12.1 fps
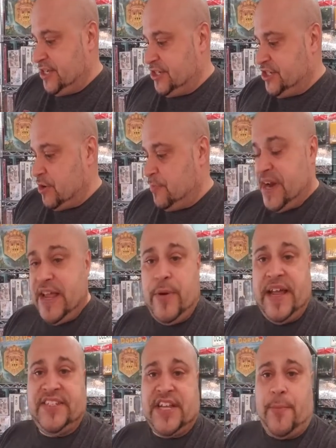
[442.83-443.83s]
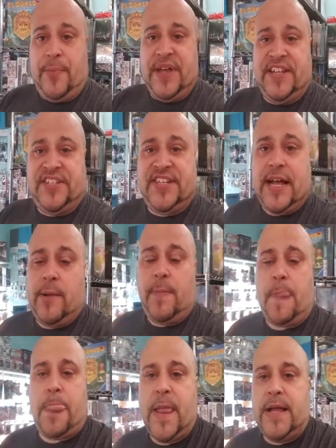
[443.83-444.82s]
So Buddy wakes up in his cell.
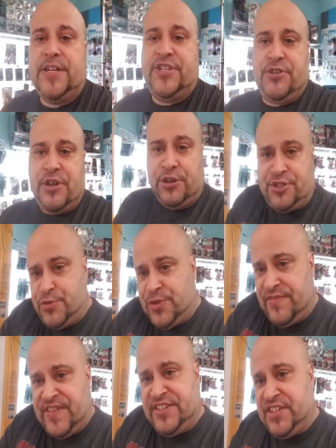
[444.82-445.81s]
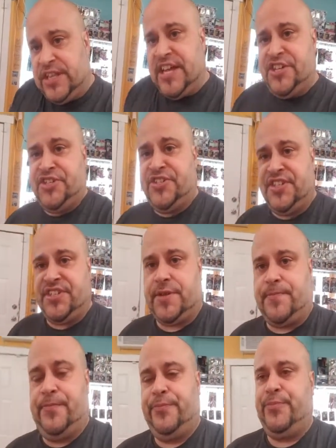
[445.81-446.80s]
So he goes through the ventilation
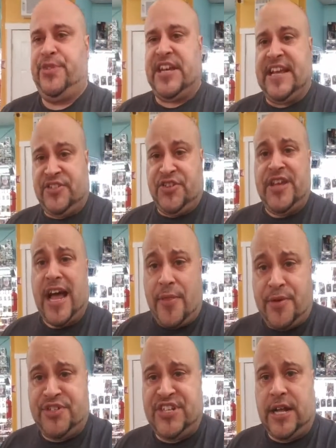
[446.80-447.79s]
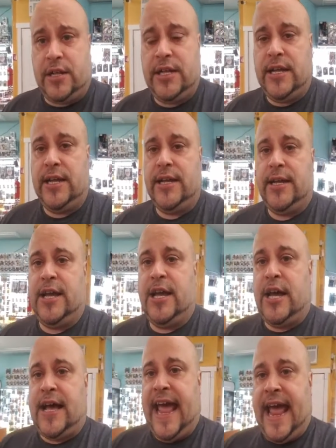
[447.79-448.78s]
system to get to the other cell.
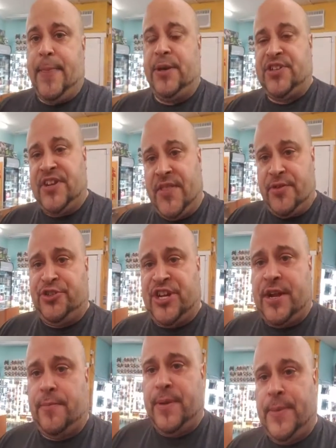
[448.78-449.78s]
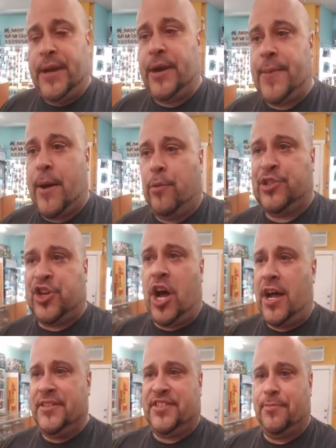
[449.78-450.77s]
And there's another gentleman there that was
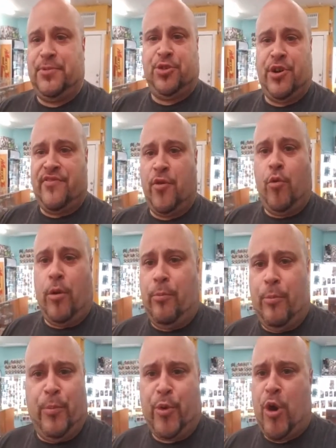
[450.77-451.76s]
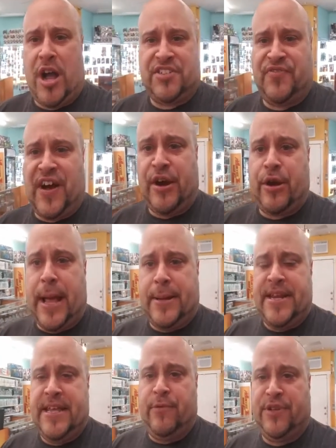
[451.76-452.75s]
caught in some sort of a crossfire,
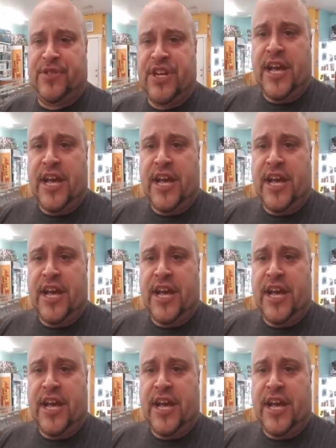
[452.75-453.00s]
and he was